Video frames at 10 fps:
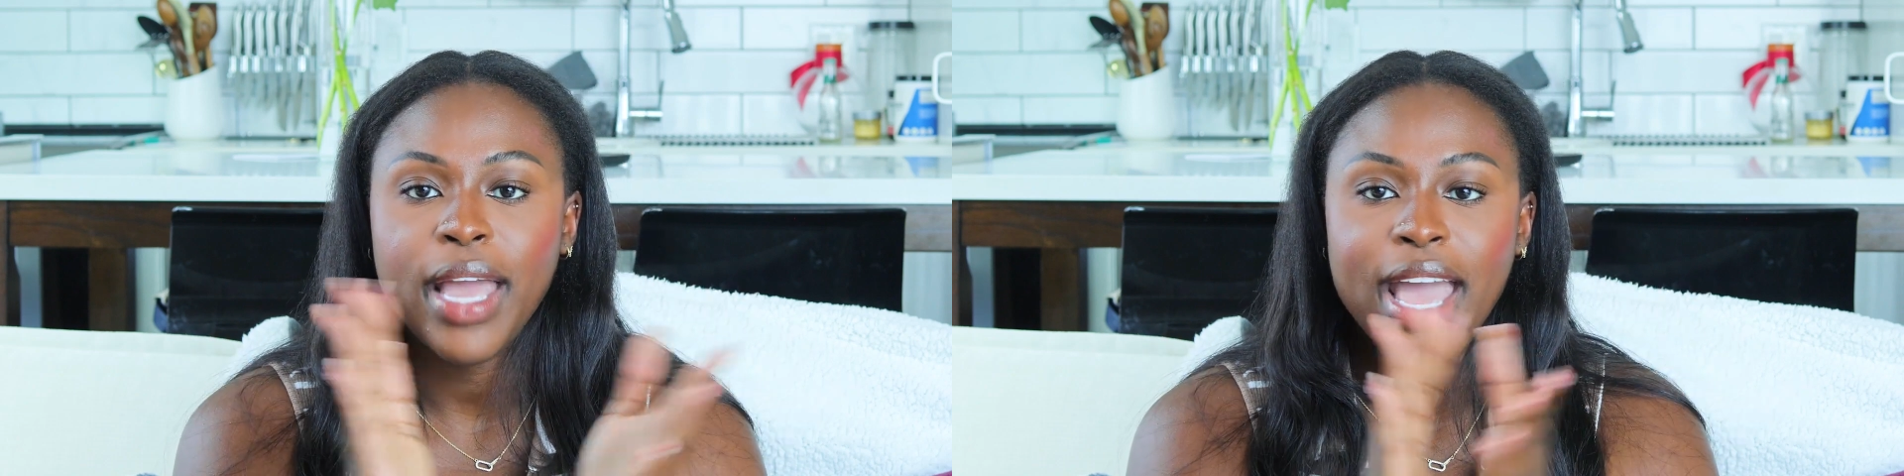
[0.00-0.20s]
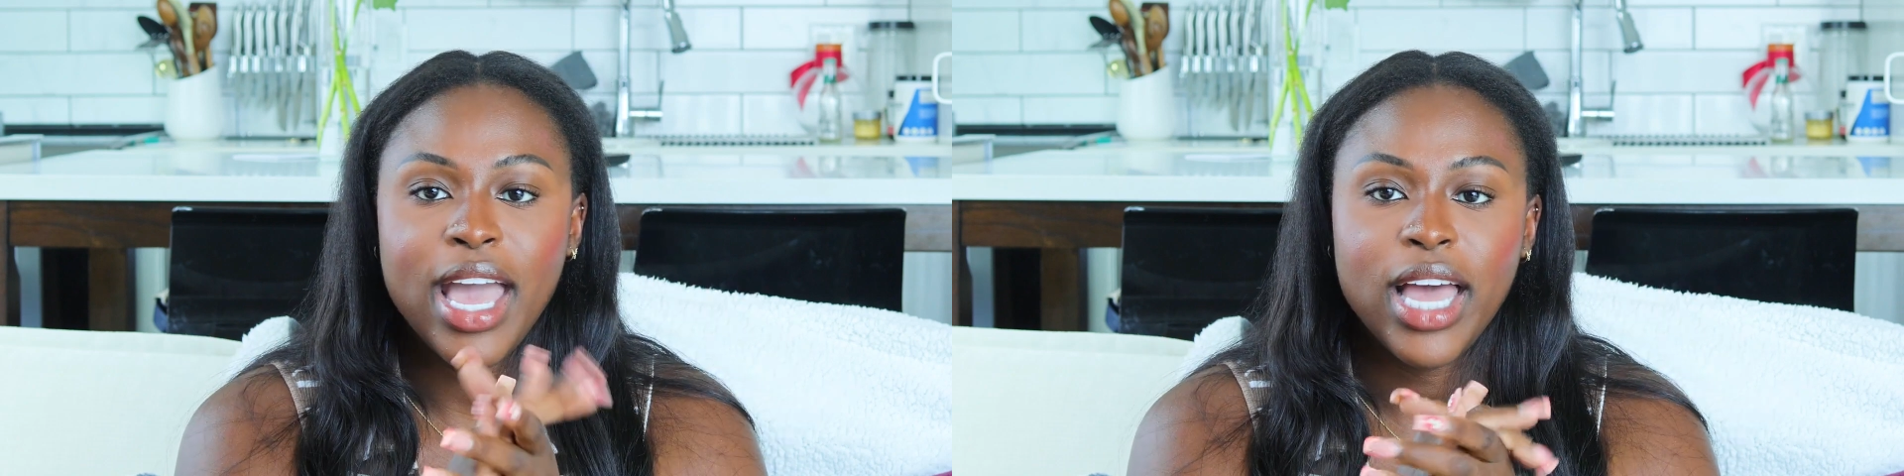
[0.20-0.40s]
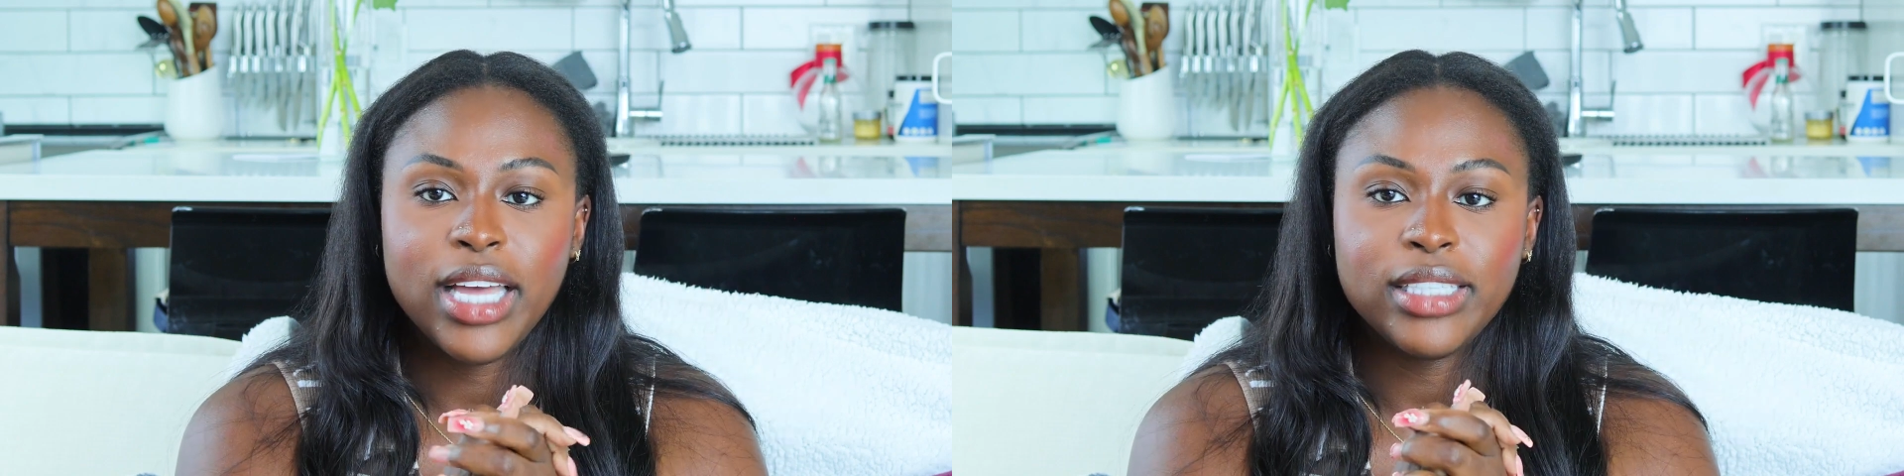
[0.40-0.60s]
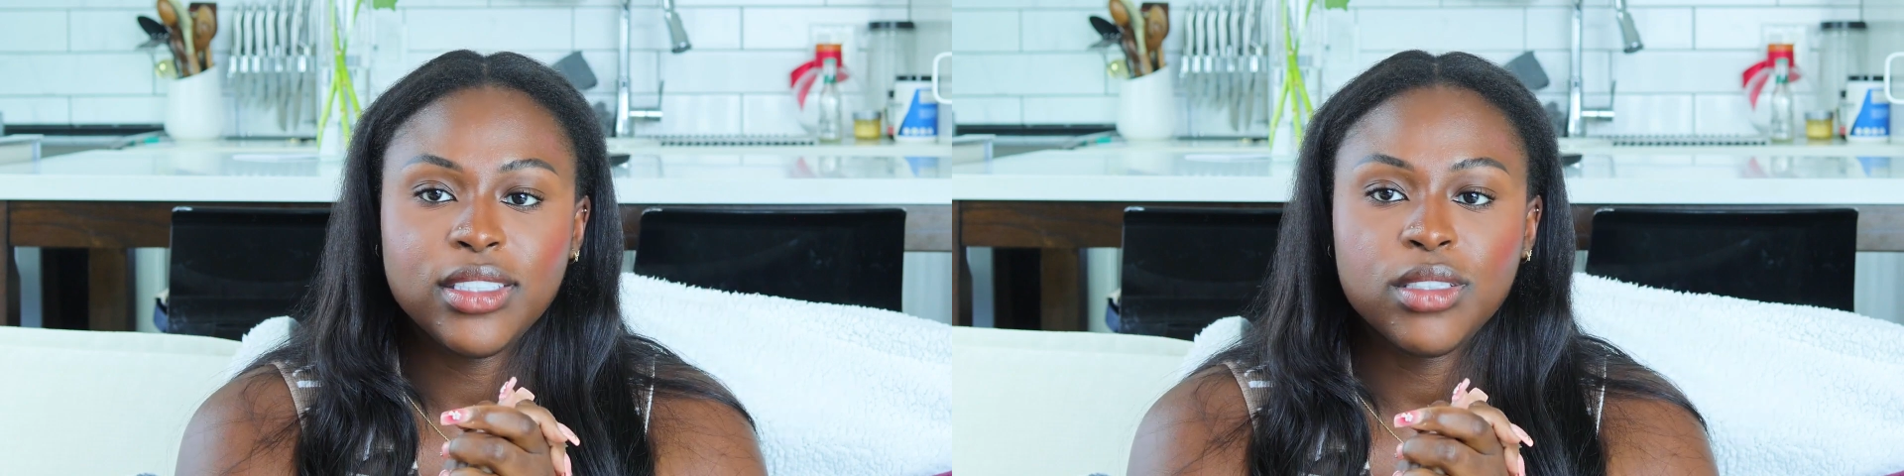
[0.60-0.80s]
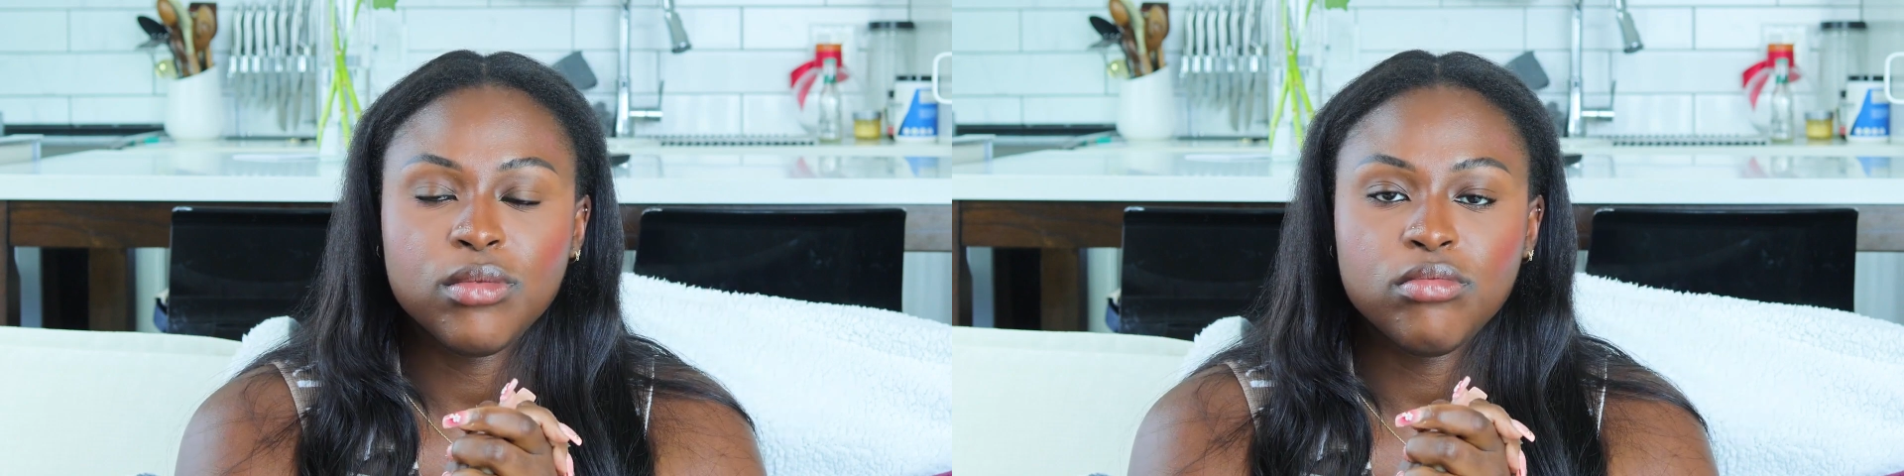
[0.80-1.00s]

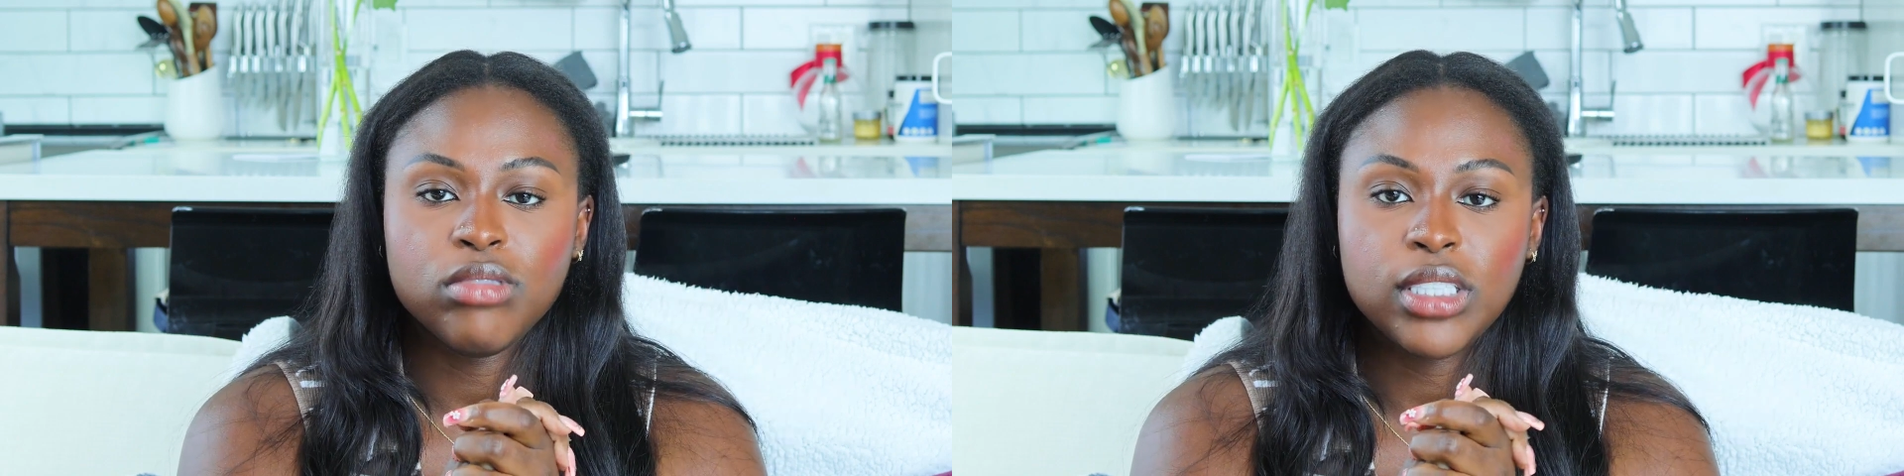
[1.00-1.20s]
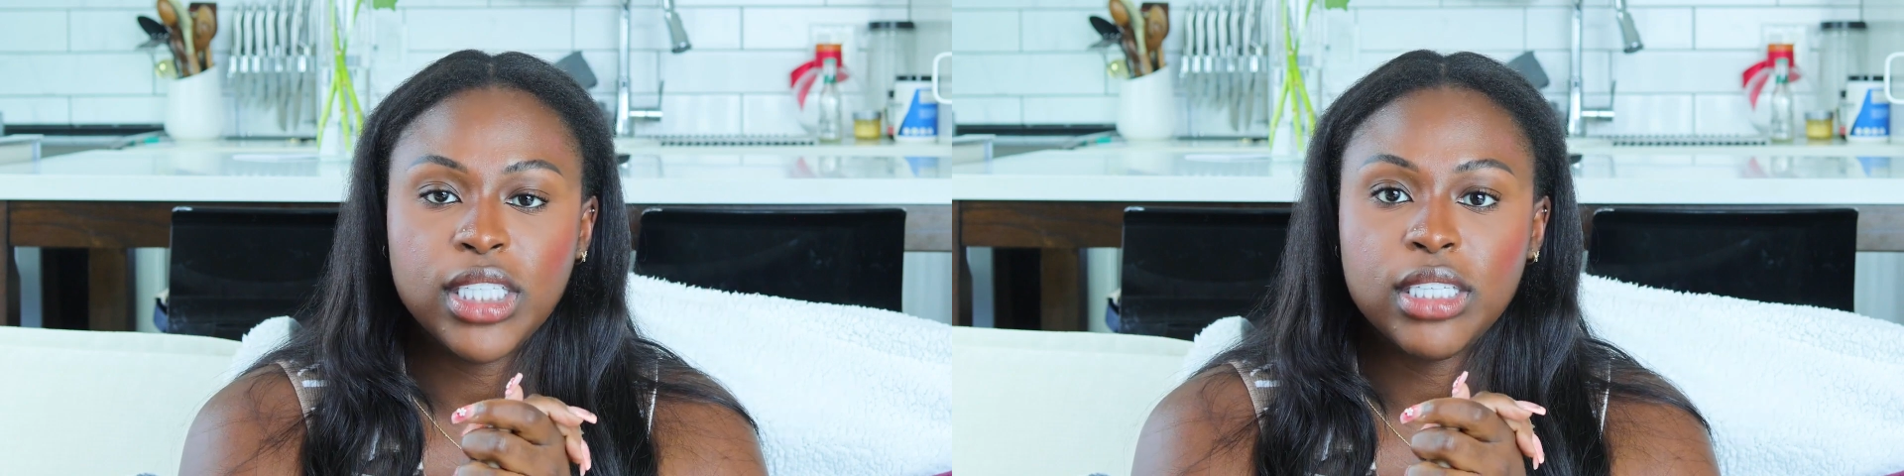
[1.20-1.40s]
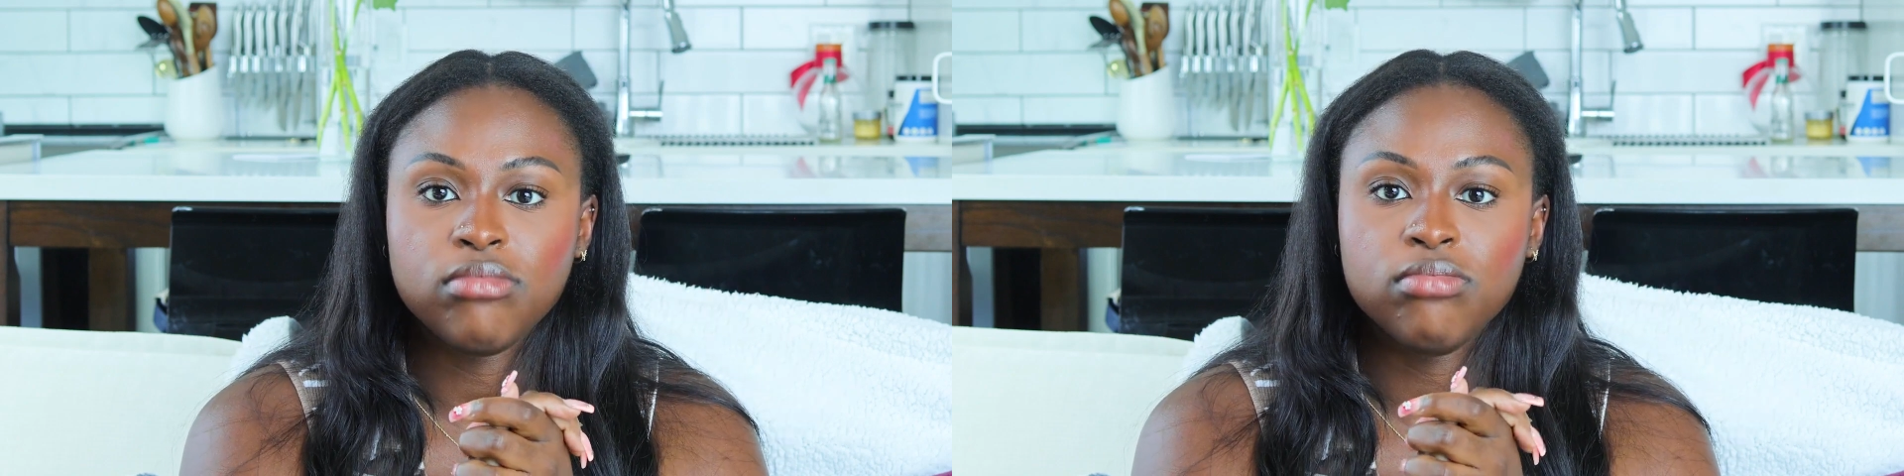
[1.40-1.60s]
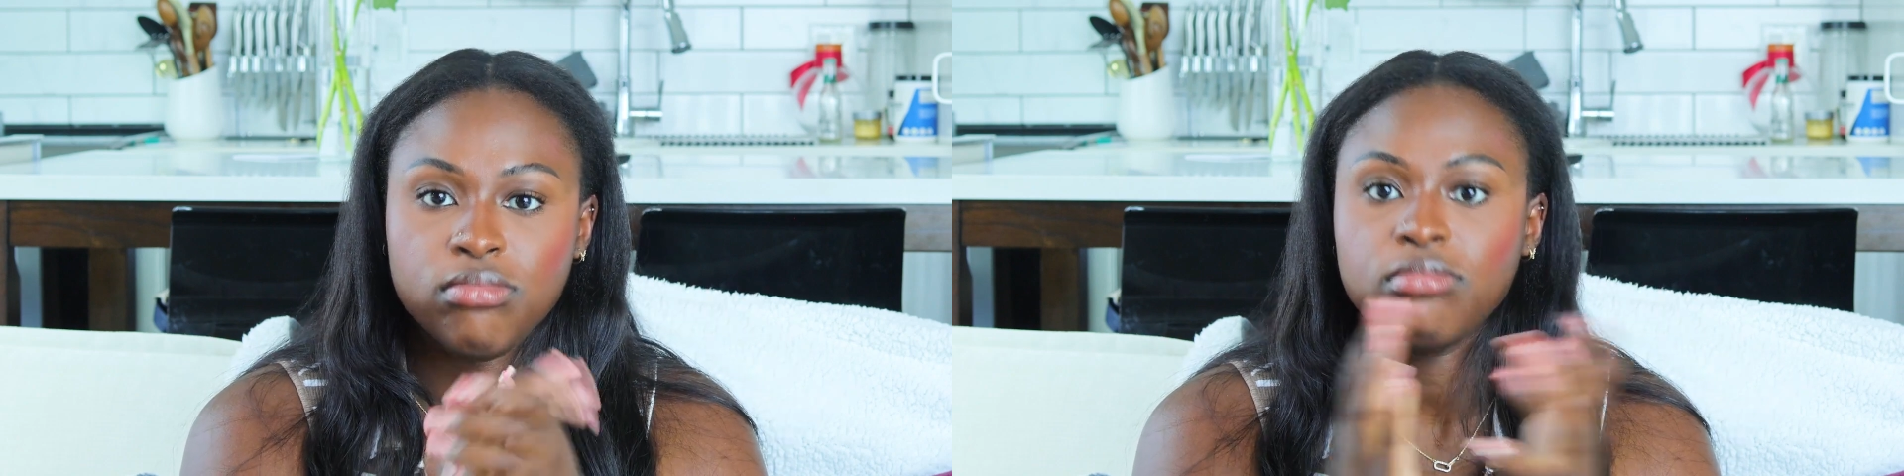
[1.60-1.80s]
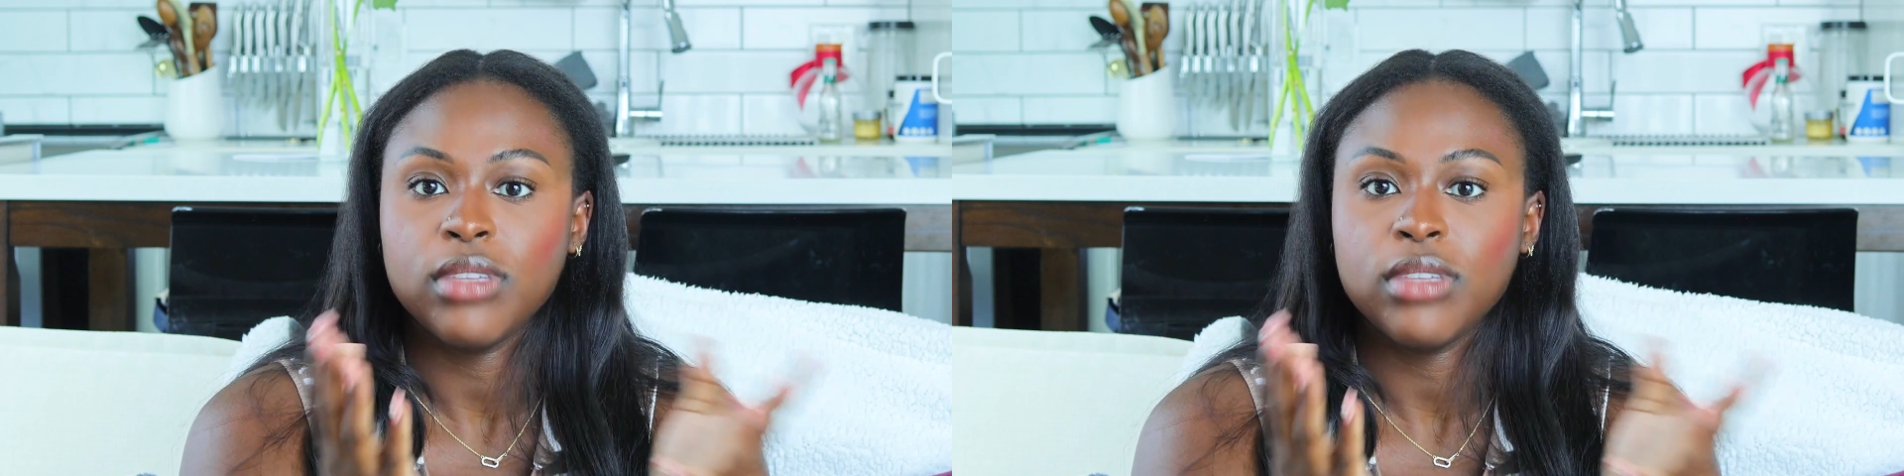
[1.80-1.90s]
and really